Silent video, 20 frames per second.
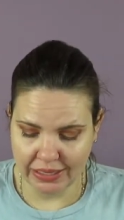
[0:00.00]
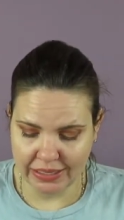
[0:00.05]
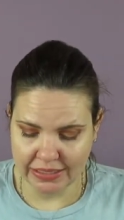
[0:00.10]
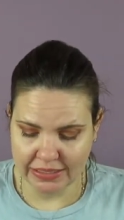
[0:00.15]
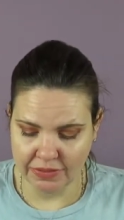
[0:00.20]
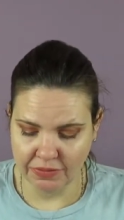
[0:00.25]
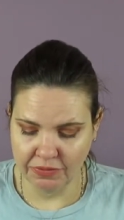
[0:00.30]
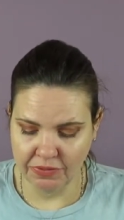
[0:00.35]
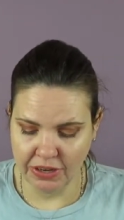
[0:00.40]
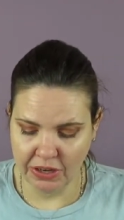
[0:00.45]
It
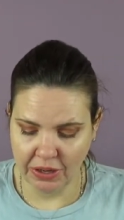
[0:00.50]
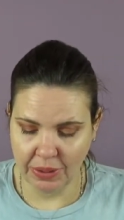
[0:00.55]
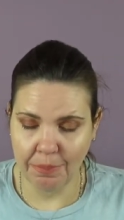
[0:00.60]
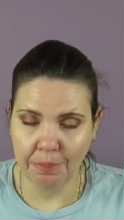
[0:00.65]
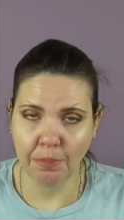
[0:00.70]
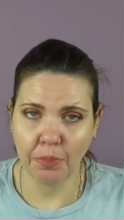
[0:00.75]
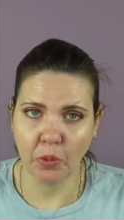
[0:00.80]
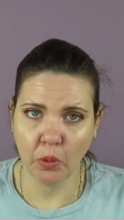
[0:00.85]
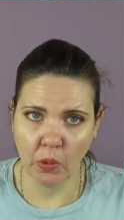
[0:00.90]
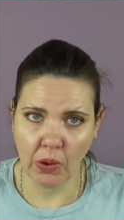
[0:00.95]
is very
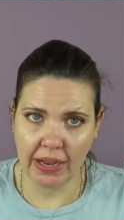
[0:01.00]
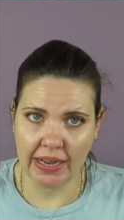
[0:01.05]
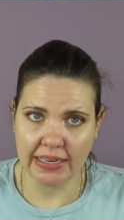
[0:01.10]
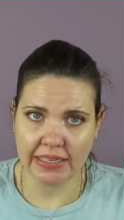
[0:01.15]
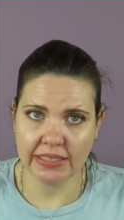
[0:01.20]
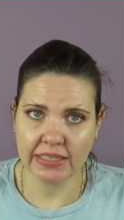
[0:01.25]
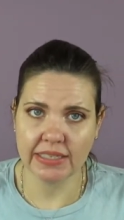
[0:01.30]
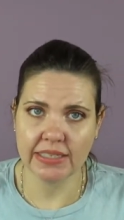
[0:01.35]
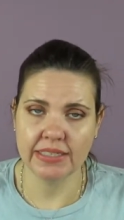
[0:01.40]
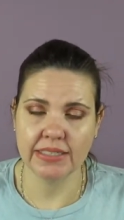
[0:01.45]

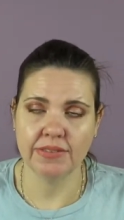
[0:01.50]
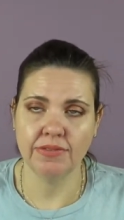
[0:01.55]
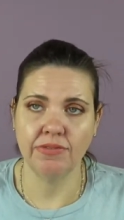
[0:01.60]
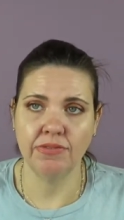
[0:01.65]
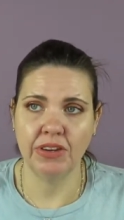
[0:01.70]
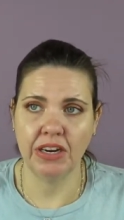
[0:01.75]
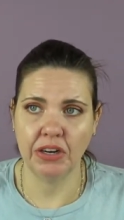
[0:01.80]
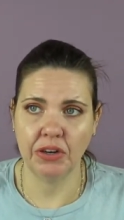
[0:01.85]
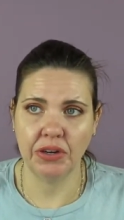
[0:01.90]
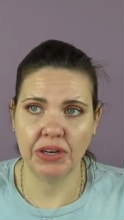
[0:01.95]
bright. It is
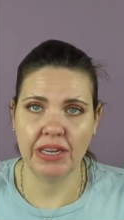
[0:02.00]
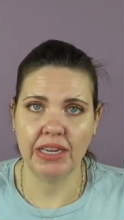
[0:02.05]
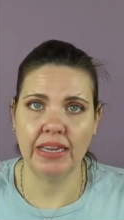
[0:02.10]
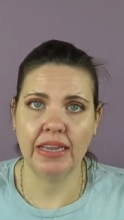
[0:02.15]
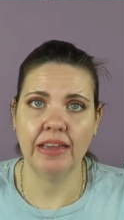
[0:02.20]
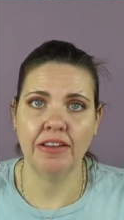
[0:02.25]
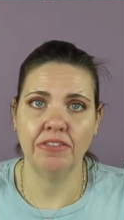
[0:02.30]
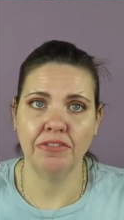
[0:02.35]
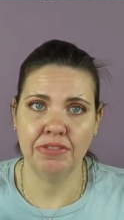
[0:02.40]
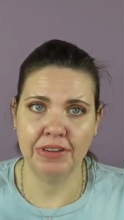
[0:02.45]

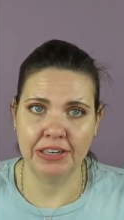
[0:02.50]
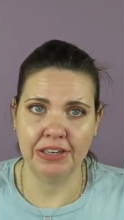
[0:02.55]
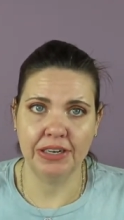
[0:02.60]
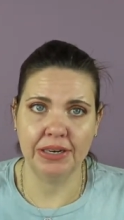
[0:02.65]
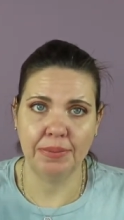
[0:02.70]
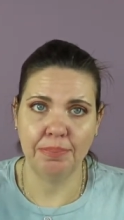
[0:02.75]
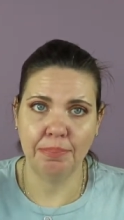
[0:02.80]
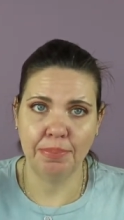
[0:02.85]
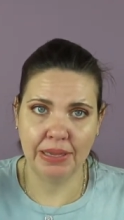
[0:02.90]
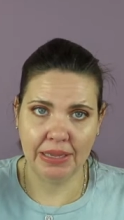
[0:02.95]
very,
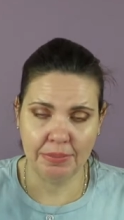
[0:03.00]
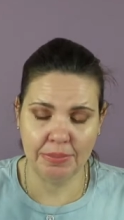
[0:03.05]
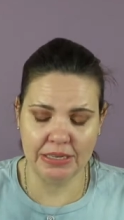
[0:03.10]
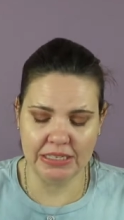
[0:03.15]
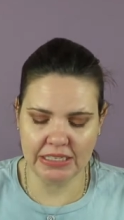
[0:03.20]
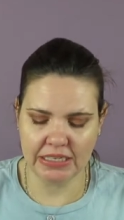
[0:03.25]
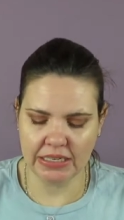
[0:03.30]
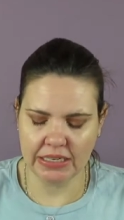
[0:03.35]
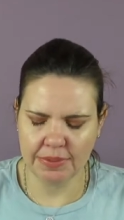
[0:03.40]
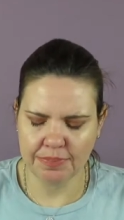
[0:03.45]
very
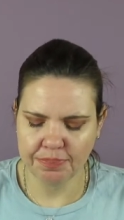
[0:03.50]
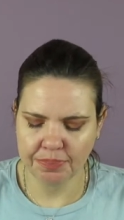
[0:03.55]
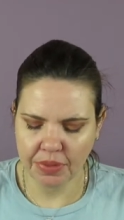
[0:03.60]
pigmented.